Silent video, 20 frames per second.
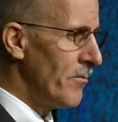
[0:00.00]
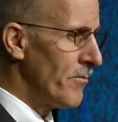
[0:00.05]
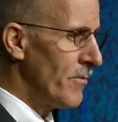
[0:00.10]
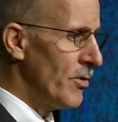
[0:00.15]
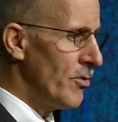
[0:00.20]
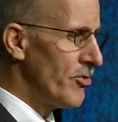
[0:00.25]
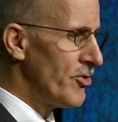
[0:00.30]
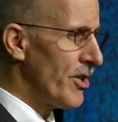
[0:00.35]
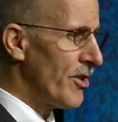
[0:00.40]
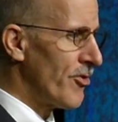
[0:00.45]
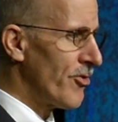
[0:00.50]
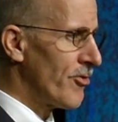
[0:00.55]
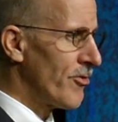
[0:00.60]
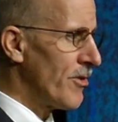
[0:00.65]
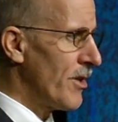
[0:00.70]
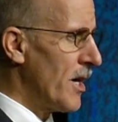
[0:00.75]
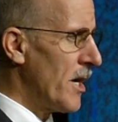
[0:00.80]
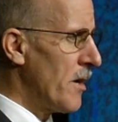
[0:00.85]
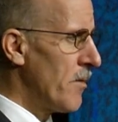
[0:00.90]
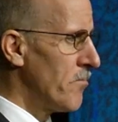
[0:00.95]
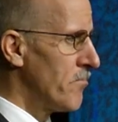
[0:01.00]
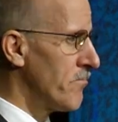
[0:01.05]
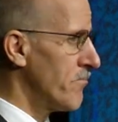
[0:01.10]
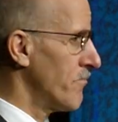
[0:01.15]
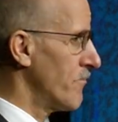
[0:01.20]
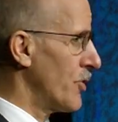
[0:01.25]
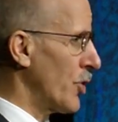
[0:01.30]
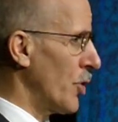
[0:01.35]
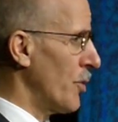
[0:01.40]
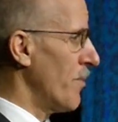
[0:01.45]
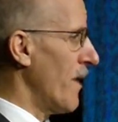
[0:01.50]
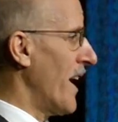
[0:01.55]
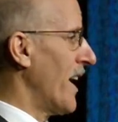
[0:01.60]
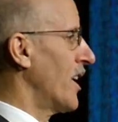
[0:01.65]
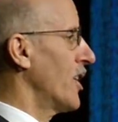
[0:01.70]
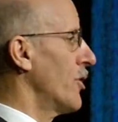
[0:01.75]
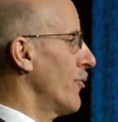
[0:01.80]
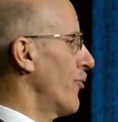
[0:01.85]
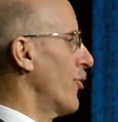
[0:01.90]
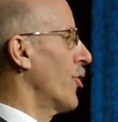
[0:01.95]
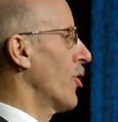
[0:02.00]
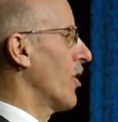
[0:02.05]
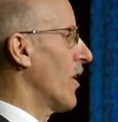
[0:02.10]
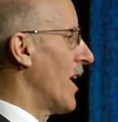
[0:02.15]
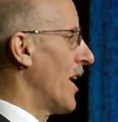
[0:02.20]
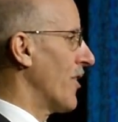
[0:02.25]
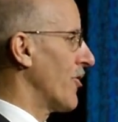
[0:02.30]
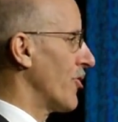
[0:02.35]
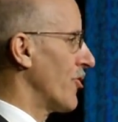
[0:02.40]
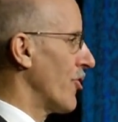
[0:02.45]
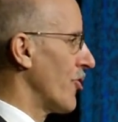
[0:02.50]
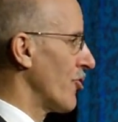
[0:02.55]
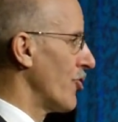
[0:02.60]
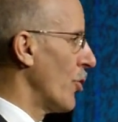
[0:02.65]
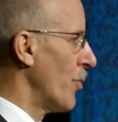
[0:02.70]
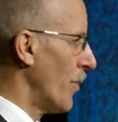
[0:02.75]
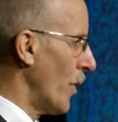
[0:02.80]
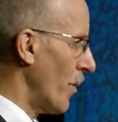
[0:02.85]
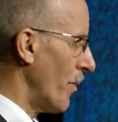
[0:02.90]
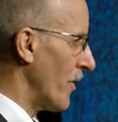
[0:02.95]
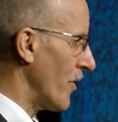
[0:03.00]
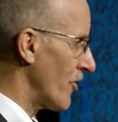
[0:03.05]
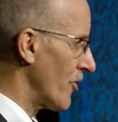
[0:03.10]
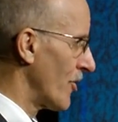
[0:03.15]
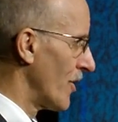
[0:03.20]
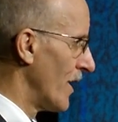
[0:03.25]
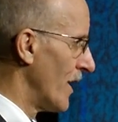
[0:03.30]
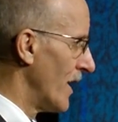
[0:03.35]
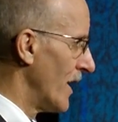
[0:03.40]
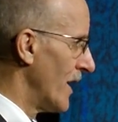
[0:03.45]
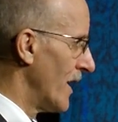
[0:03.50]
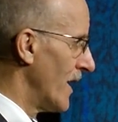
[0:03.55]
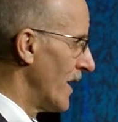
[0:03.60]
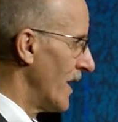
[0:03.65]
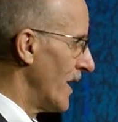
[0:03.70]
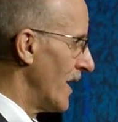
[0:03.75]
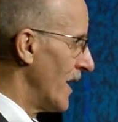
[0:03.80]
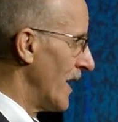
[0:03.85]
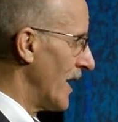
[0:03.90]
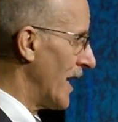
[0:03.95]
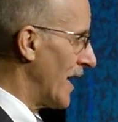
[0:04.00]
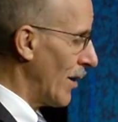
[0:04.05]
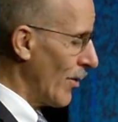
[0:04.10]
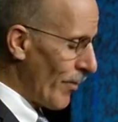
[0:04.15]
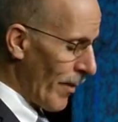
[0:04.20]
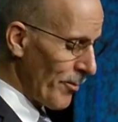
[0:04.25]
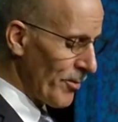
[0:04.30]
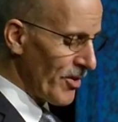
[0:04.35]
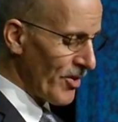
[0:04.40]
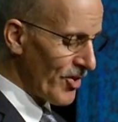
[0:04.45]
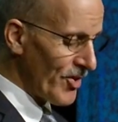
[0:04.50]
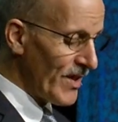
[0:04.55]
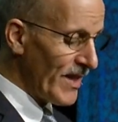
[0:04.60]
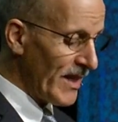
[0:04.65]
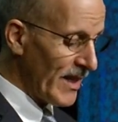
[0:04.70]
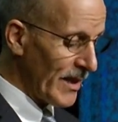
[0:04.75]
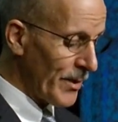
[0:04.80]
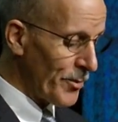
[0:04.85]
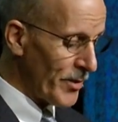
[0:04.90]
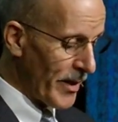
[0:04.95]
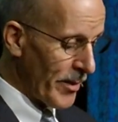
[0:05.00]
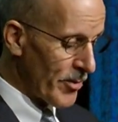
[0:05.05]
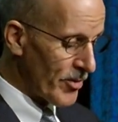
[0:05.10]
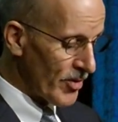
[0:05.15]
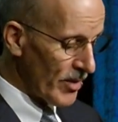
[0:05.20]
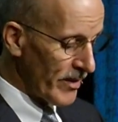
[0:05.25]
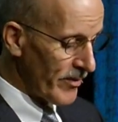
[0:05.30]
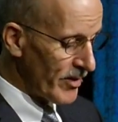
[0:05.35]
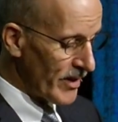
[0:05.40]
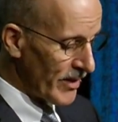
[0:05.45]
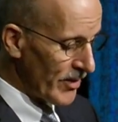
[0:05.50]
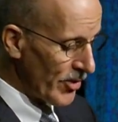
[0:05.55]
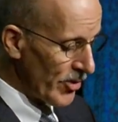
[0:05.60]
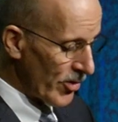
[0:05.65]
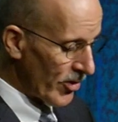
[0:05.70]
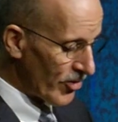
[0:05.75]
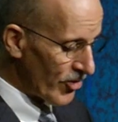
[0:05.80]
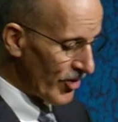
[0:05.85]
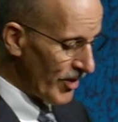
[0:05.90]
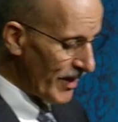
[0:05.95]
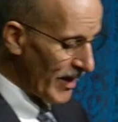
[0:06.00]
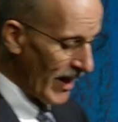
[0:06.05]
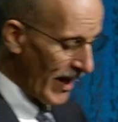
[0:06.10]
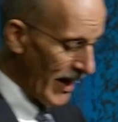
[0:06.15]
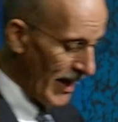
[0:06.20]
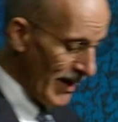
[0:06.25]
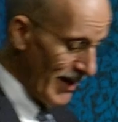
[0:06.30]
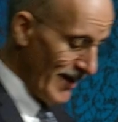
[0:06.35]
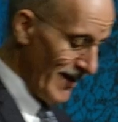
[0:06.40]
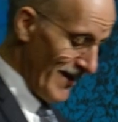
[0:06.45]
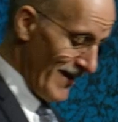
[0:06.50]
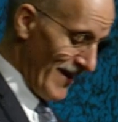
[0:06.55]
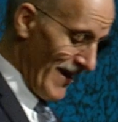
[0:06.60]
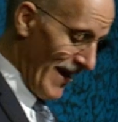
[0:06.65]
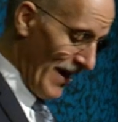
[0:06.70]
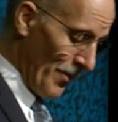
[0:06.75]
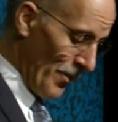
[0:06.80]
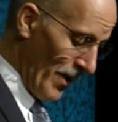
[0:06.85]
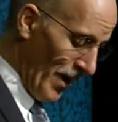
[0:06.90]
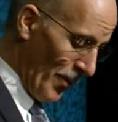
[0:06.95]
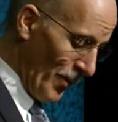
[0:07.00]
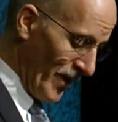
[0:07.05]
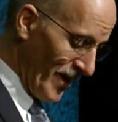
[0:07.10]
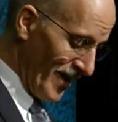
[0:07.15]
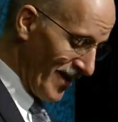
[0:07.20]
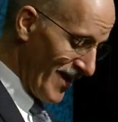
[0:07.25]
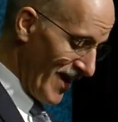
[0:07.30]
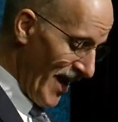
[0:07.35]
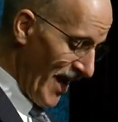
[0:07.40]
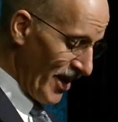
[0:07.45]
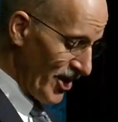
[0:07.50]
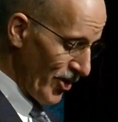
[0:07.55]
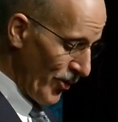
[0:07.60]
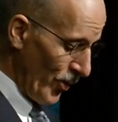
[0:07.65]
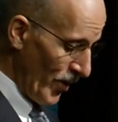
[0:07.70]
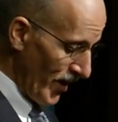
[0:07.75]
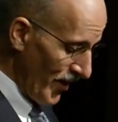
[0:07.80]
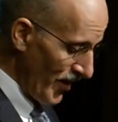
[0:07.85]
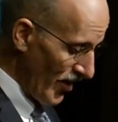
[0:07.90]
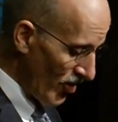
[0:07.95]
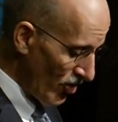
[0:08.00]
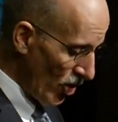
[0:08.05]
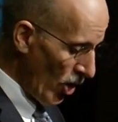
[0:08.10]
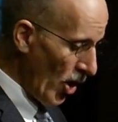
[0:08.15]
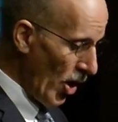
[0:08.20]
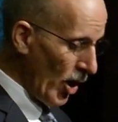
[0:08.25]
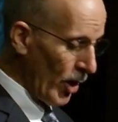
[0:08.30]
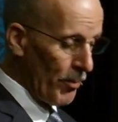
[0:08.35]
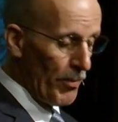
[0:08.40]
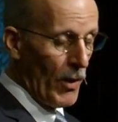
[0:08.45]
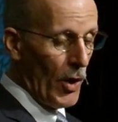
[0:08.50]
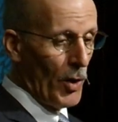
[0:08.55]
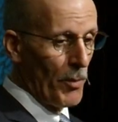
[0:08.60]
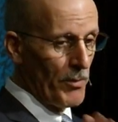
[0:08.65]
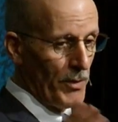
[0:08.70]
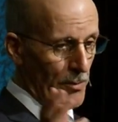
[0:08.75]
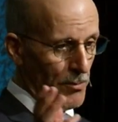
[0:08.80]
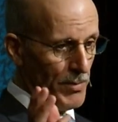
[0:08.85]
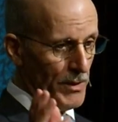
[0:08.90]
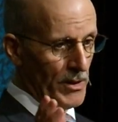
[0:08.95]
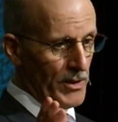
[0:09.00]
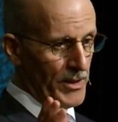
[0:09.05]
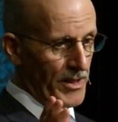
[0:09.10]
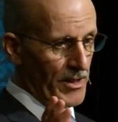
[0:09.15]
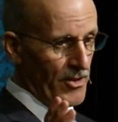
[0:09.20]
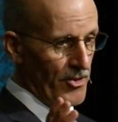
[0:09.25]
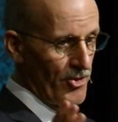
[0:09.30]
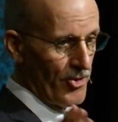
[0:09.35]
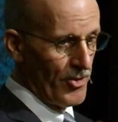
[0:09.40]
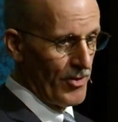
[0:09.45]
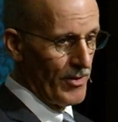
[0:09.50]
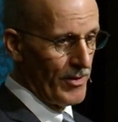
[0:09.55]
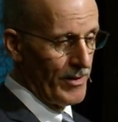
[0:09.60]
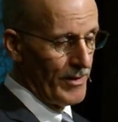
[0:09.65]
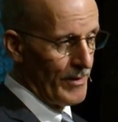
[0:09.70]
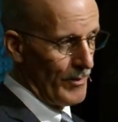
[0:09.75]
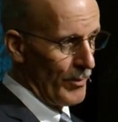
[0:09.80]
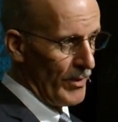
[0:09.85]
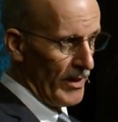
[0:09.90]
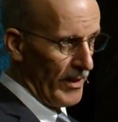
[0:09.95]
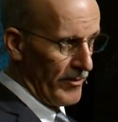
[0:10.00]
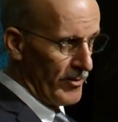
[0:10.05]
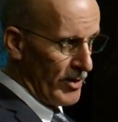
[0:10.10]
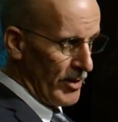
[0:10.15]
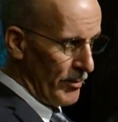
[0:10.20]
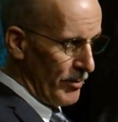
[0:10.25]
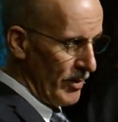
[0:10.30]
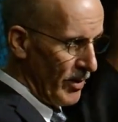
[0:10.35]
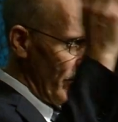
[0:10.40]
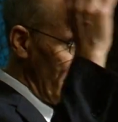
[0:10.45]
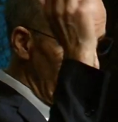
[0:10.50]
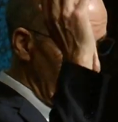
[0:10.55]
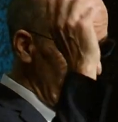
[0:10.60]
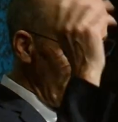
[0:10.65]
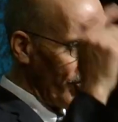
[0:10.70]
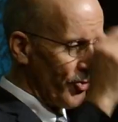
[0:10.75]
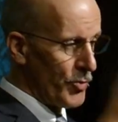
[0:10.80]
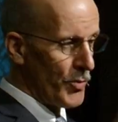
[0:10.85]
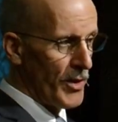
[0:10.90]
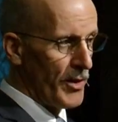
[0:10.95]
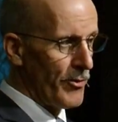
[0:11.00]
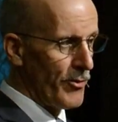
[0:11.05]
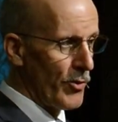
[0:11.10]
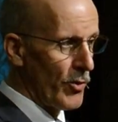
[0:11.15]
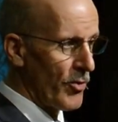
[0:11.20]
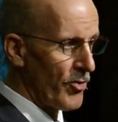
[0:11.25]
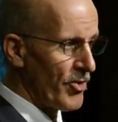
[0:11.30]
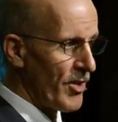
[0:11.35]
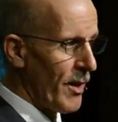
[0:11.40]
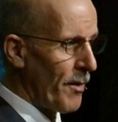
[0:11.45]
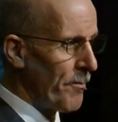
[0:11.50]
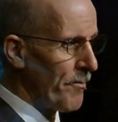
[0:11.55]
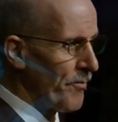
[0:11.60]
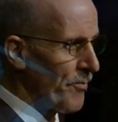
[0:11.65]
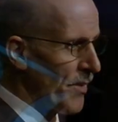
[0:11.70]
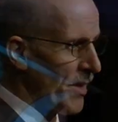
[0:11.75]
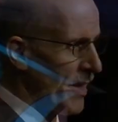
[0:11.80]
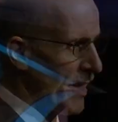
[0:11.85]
you just turn back into fertilizer. There's no purpose. And I remember distinctly when I was living in New York City, I went to the edge of one of these tall apartment buildings. We lived in a building that was 20 floors up.